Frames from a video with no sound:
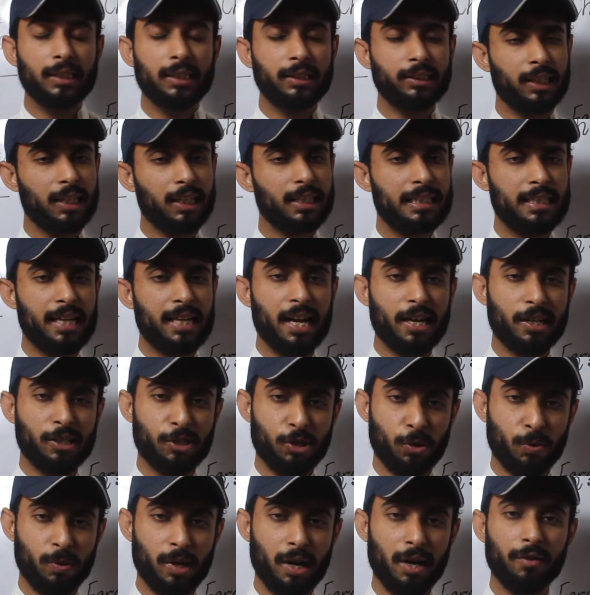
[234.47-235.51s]
Just like
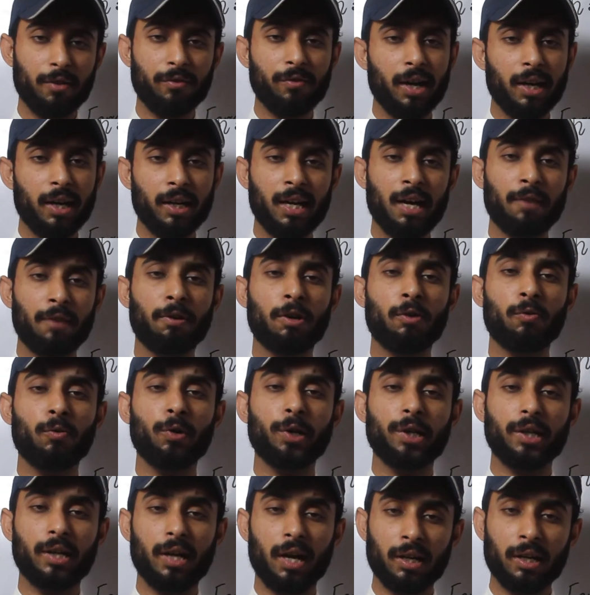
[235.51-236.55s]
student, whenever we
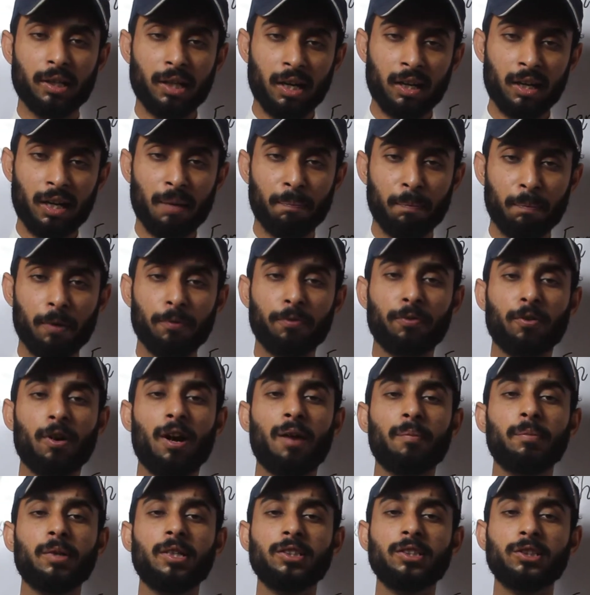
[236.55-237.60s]
cut an apple
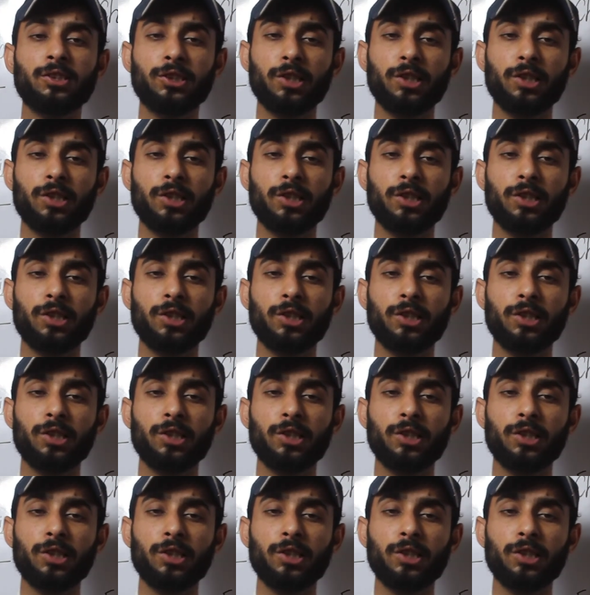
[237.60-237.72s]
from its